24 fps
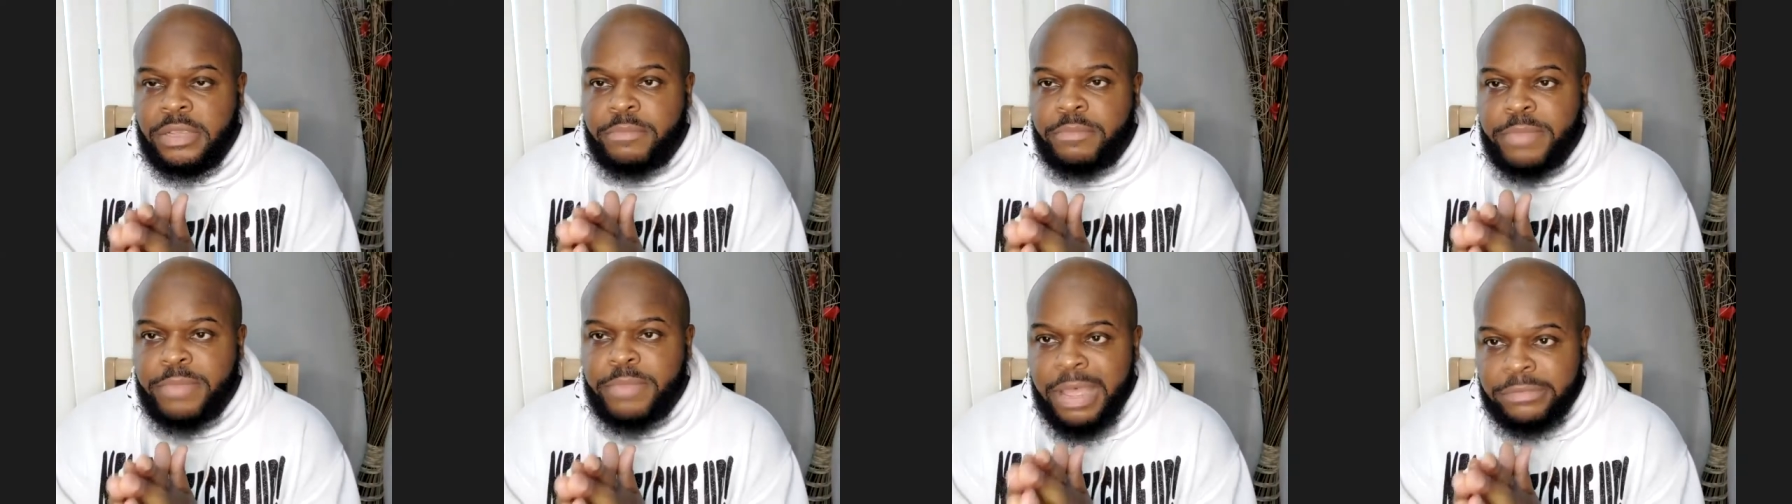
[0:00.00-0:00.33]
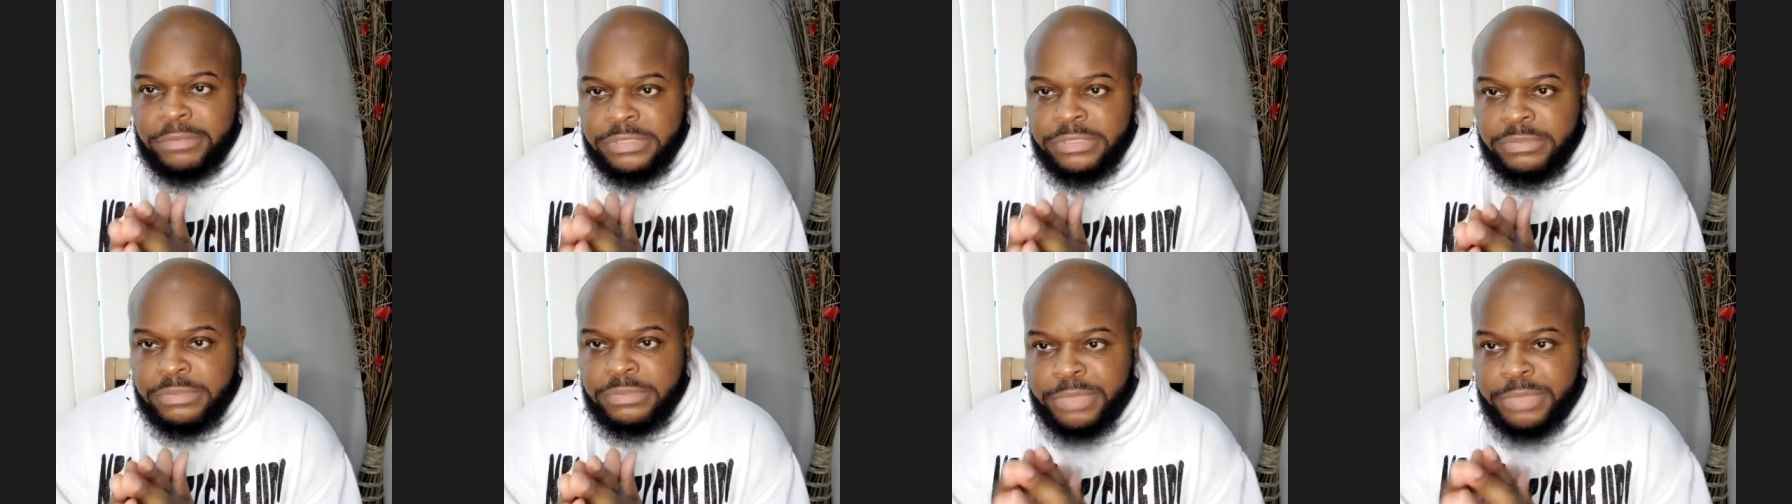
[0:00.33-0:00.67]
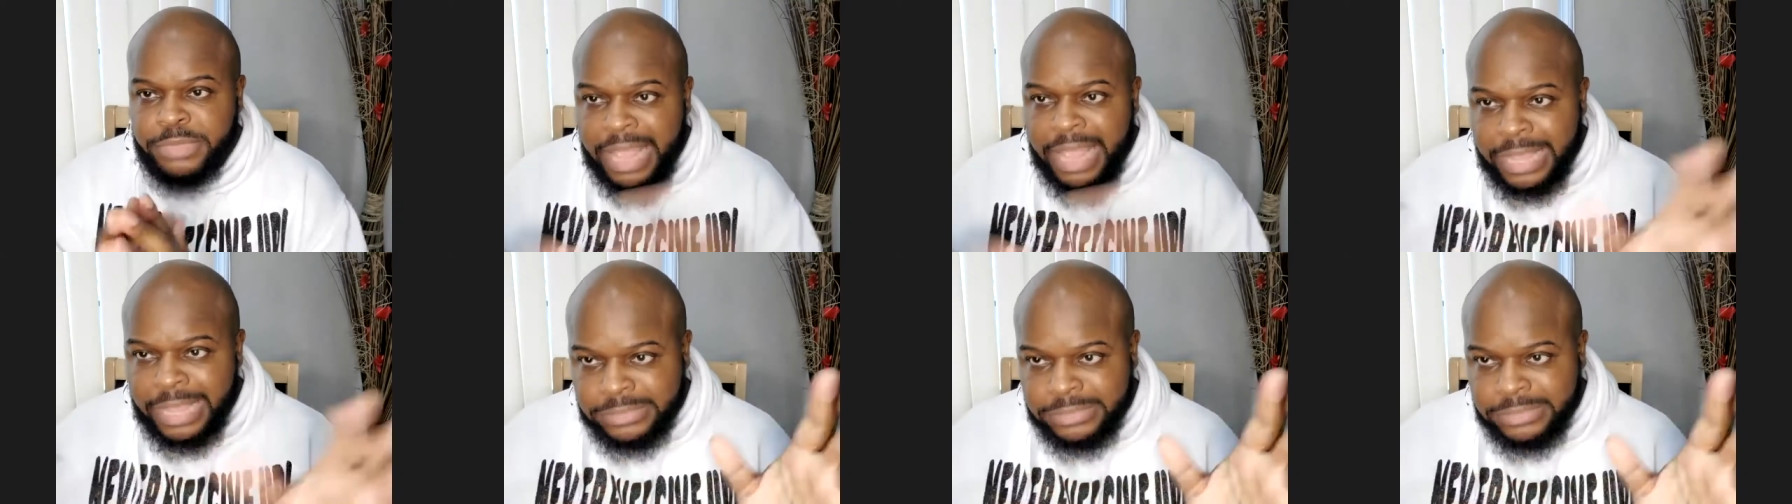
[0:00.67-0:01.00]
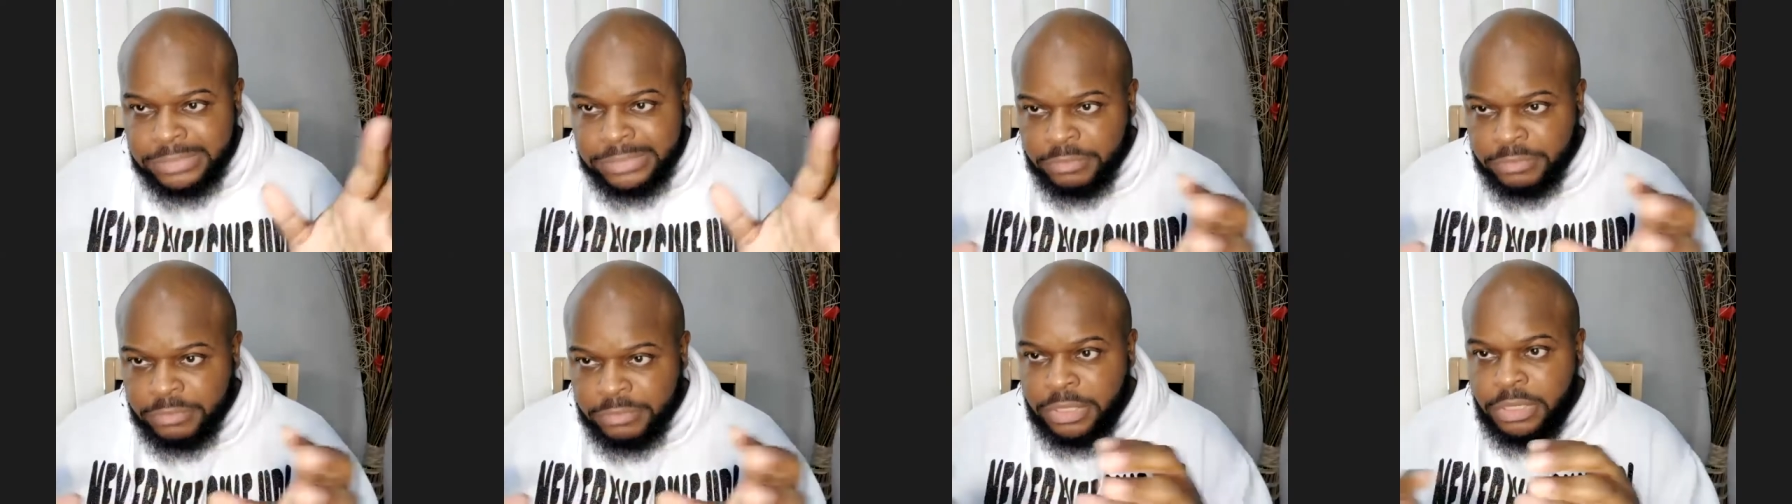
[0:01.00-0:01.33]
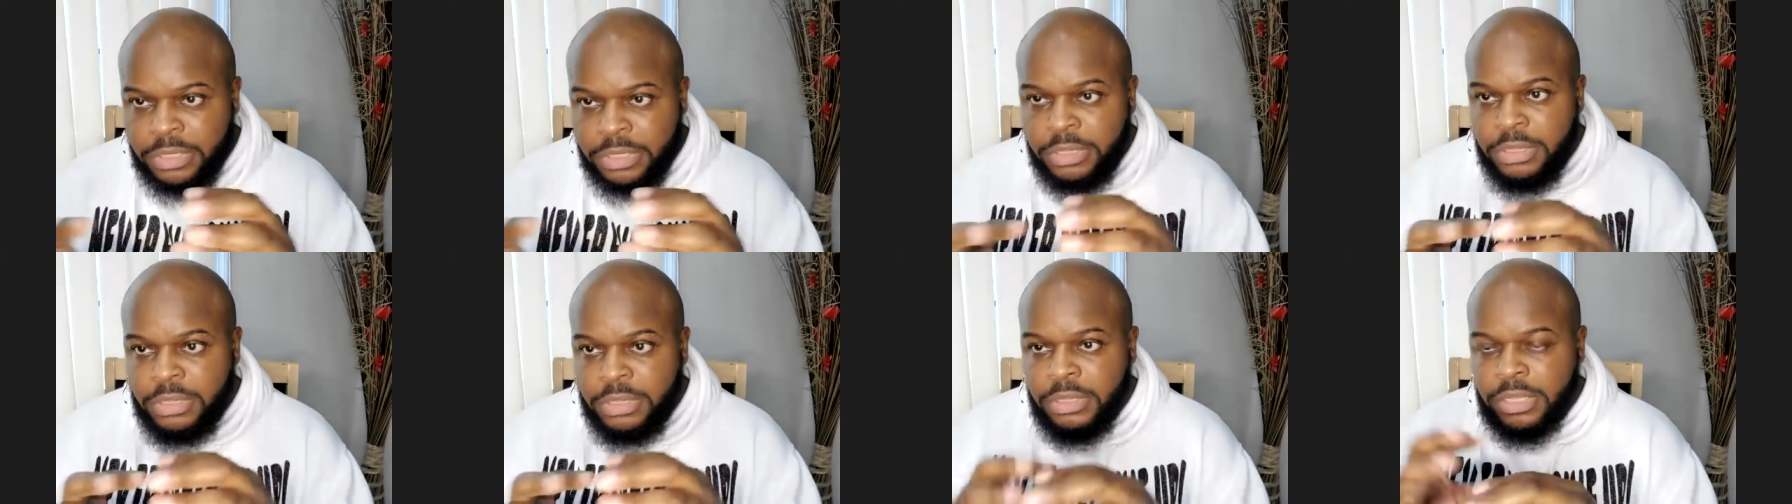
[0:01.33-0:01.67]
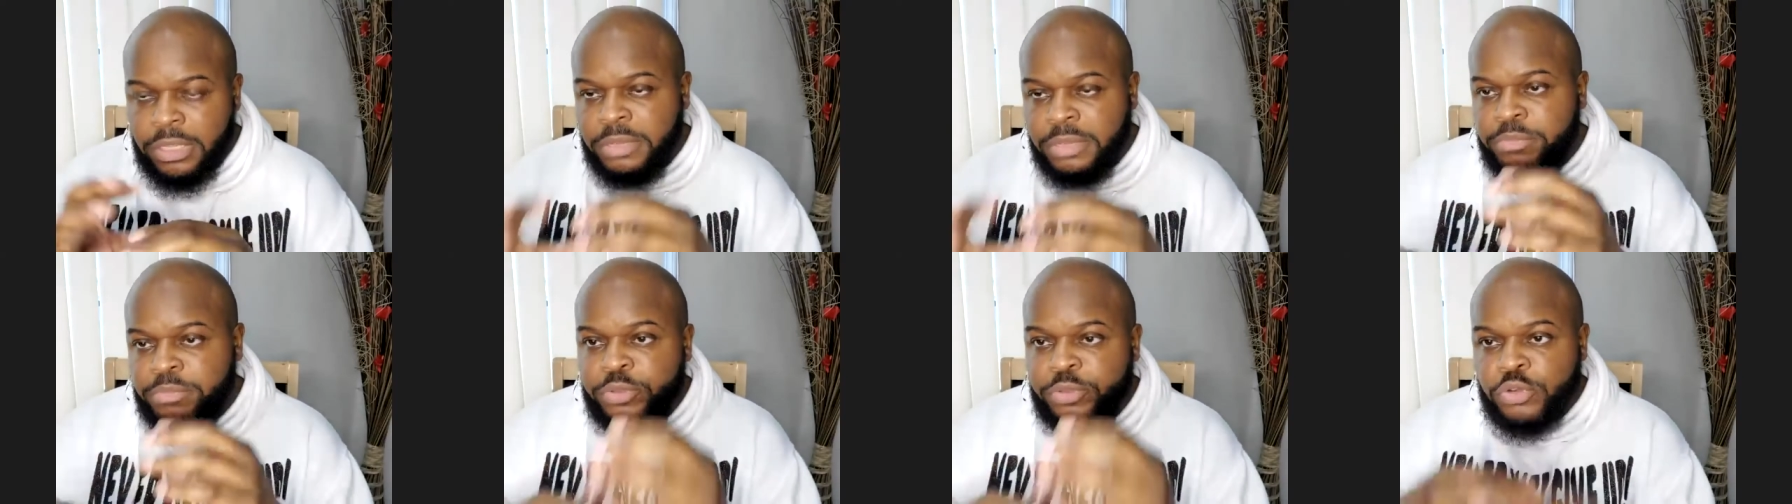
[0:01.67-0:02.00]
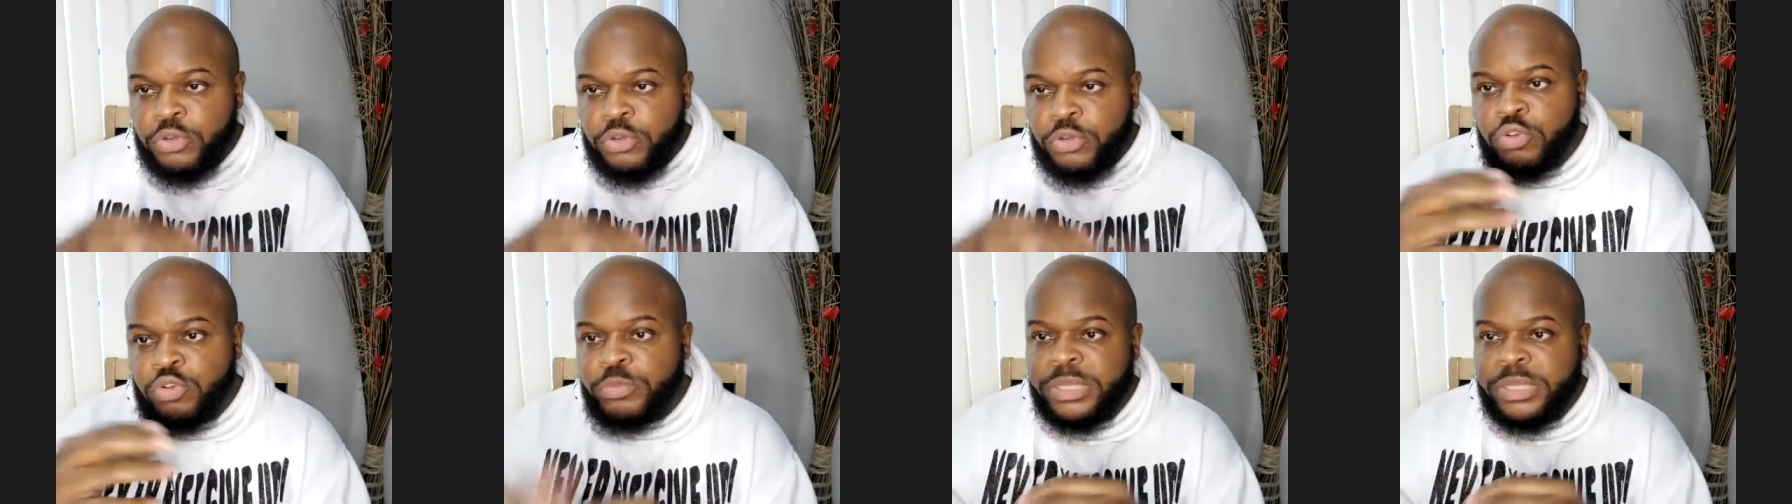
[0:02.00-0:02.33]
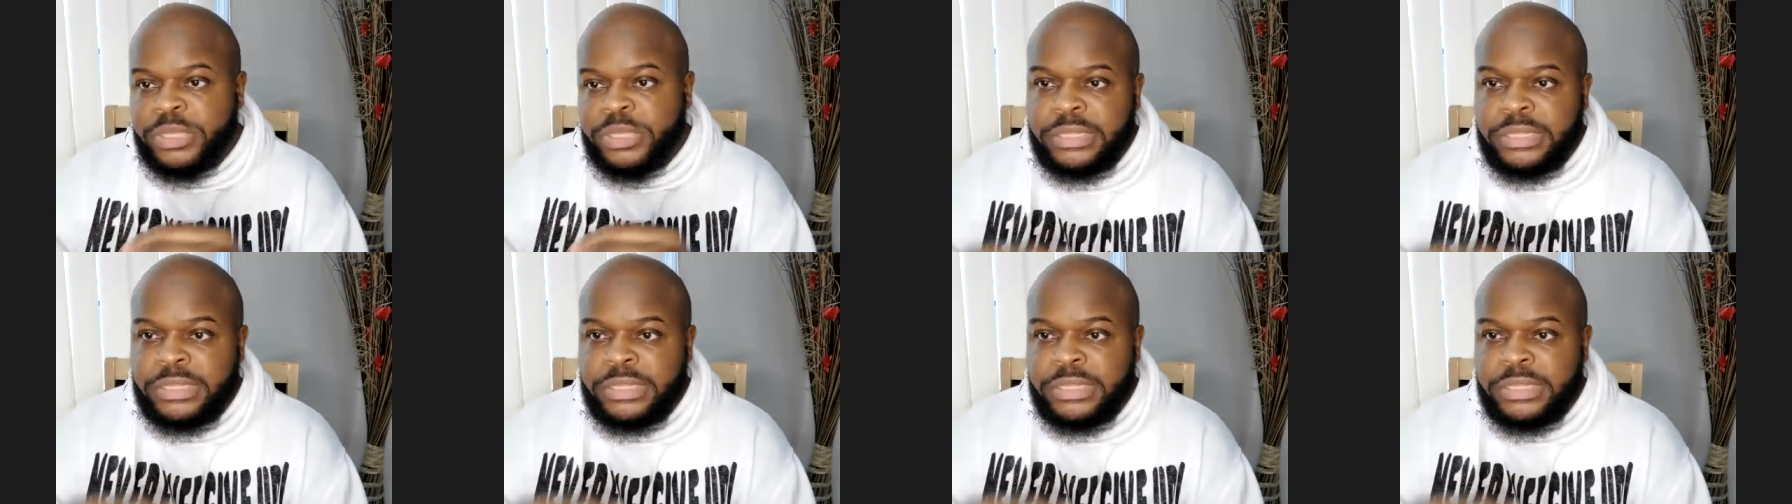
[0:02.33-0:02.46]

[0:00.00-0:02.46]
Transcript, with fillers: about to blossom and bloom in your